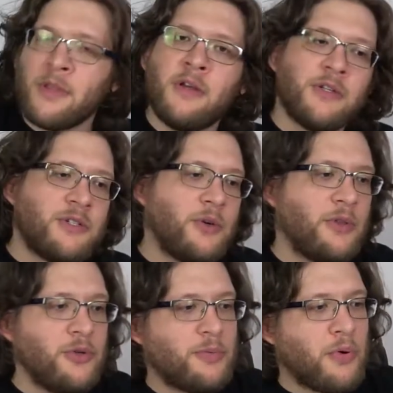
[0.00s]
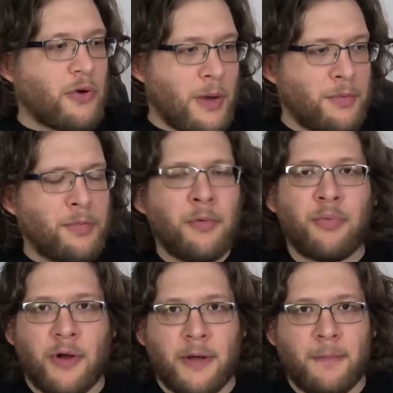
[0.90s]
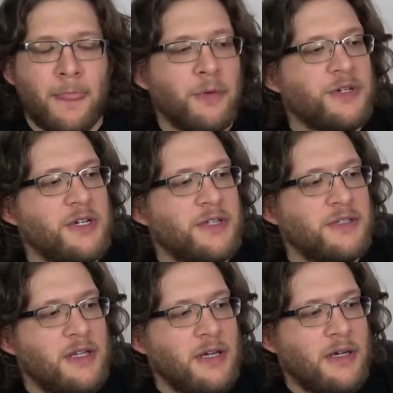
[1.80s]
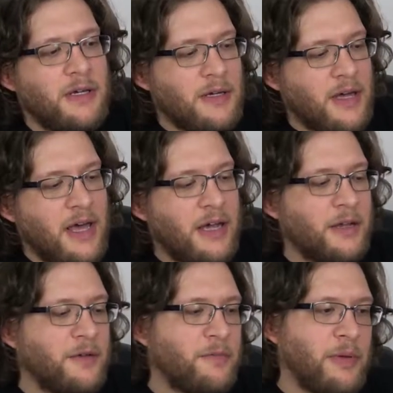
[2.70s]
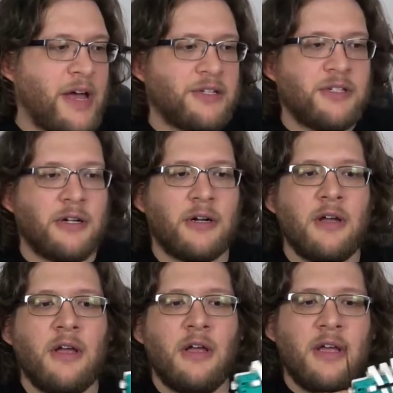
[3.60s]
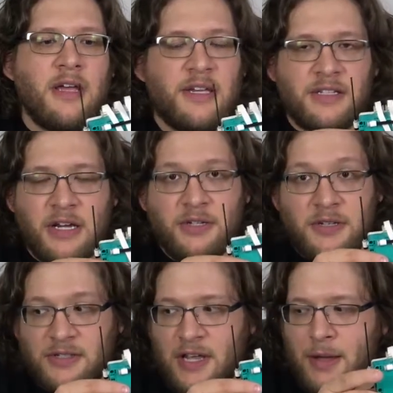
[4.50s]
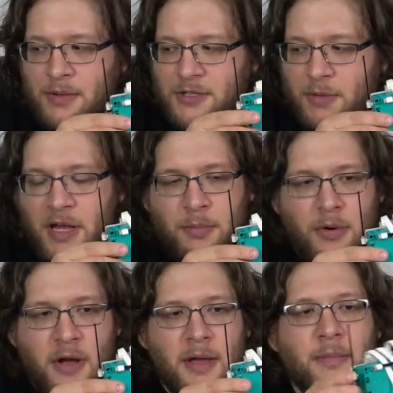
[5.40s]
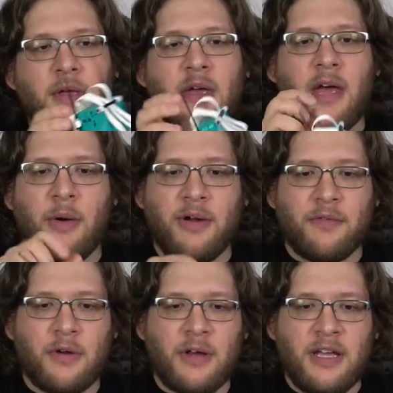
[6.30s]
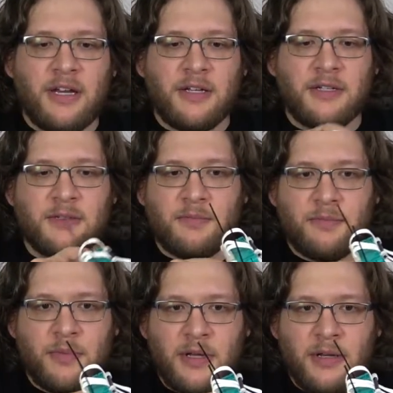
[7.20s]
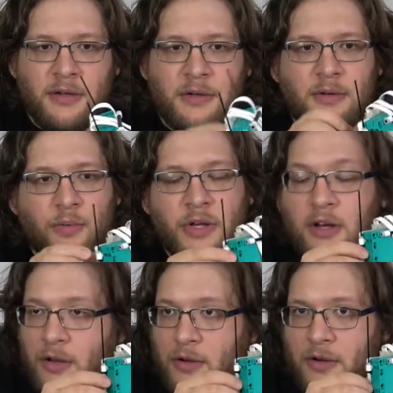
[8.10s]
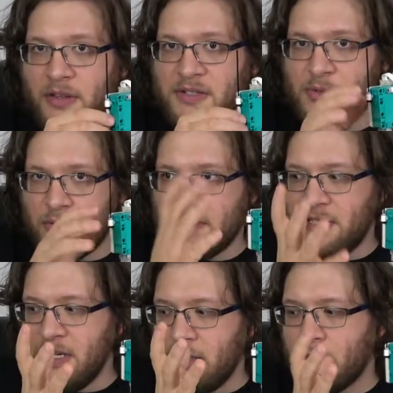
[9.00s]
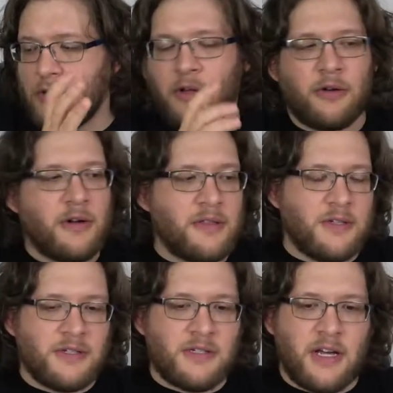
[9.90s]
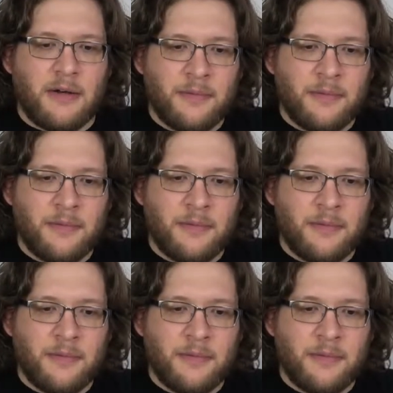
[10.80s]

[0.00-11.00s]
So the new programmable brick, which is the head of Blast here, is actually the same as Spike Prime. However, it has been recolored this sort of teal color in this set.